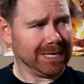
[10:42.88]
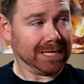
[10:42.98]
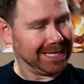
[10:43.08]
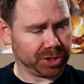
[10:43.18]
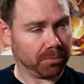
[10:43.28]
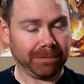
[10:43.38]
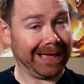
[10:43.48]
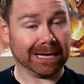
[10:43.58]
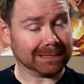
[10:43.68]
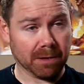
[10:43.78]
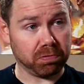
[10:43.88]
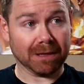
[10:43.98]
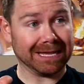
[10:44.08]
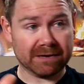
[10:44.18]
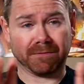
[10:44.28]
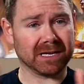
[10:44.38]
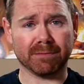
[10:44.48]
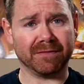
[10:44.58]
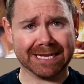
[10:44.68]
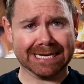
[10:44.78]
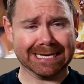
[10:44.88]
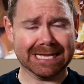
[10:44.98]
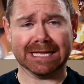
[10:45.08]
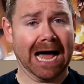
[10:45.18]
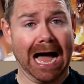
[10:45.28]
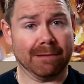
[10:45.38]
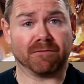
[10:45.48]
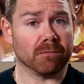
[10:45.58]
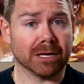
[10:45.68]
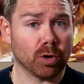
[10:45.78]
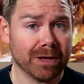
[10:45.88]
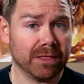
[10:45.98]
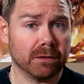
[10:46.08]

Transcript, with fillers: mean, unless you're playing a completely different type of D&D than I'm familiar with.